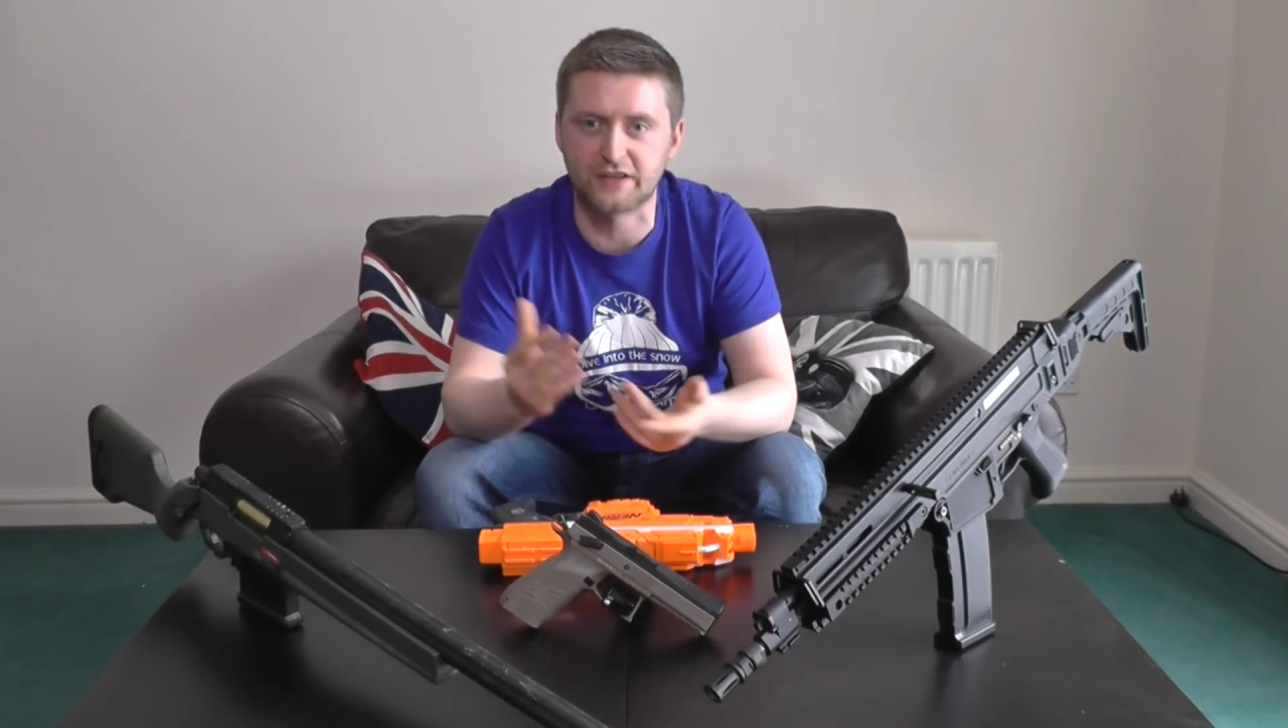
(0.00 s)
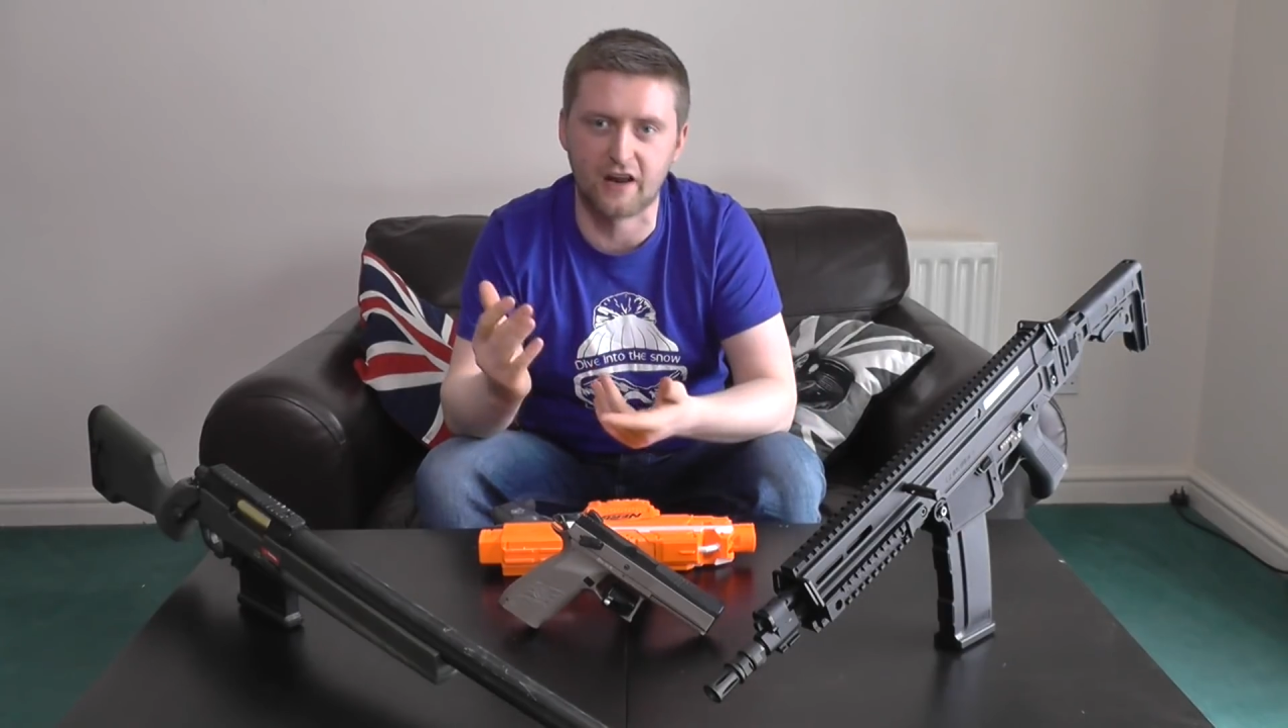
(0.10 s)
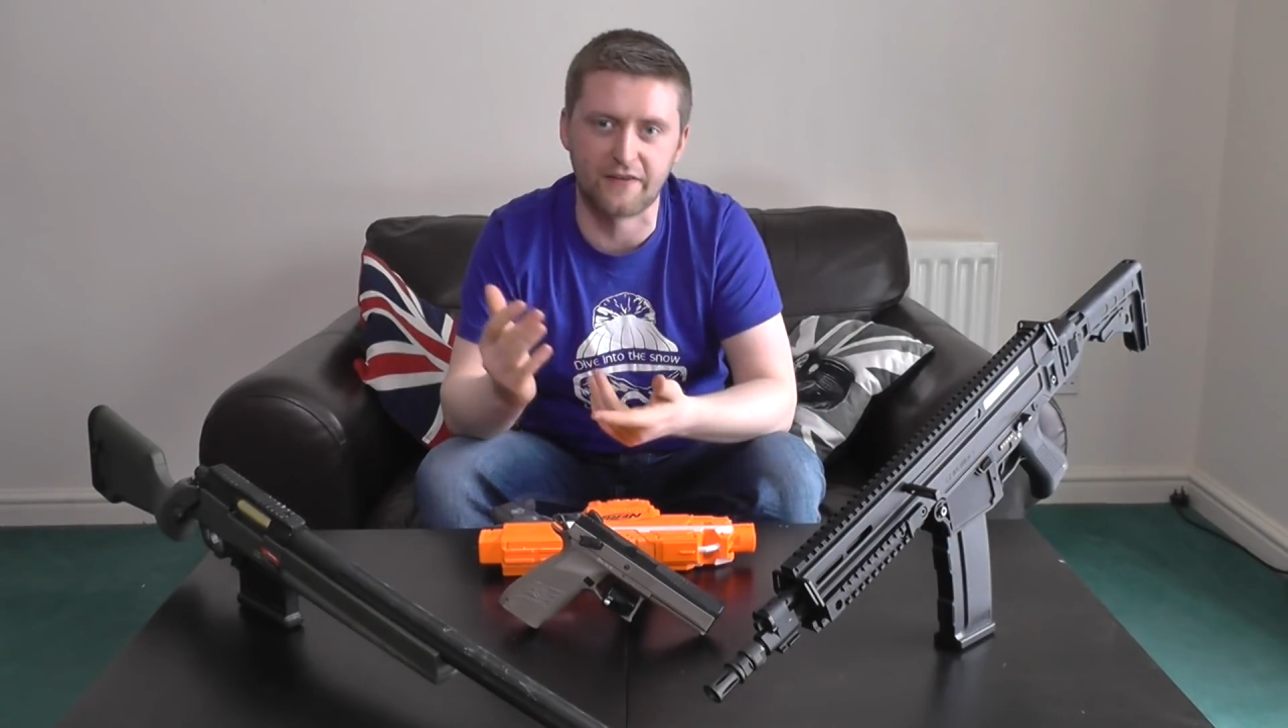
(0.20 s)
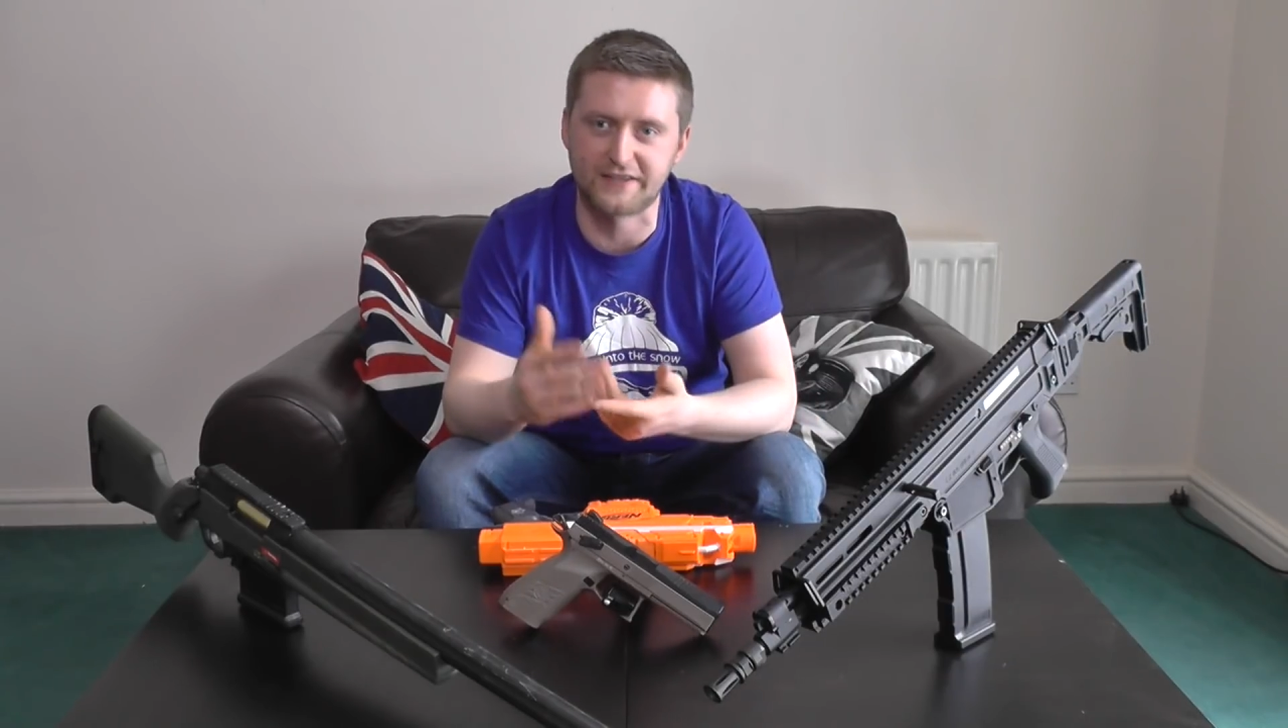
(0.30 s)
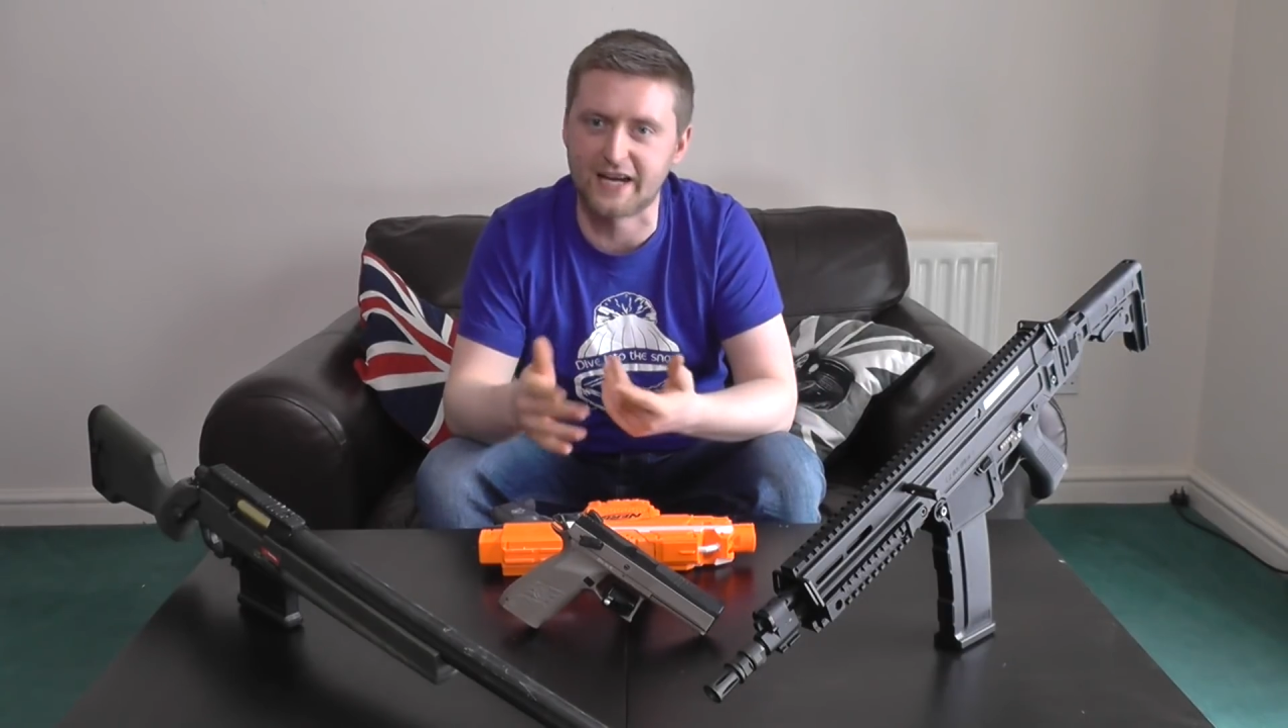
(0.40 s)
so like the